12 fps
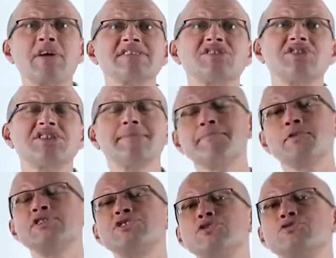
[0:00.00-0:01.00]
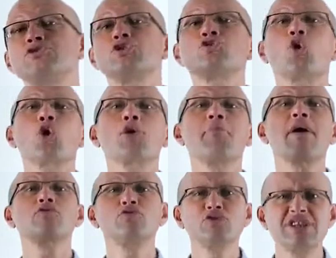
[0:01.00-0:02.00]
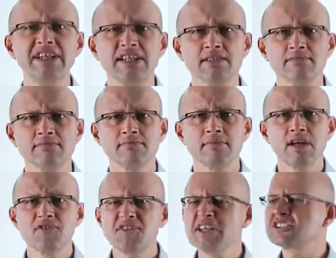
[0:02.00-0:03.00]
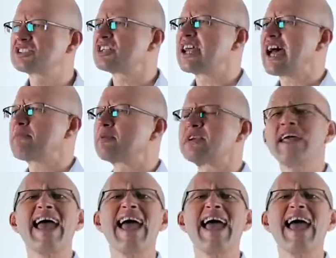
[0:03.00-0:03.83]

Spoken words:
present simple is used to talk about routine, things that happen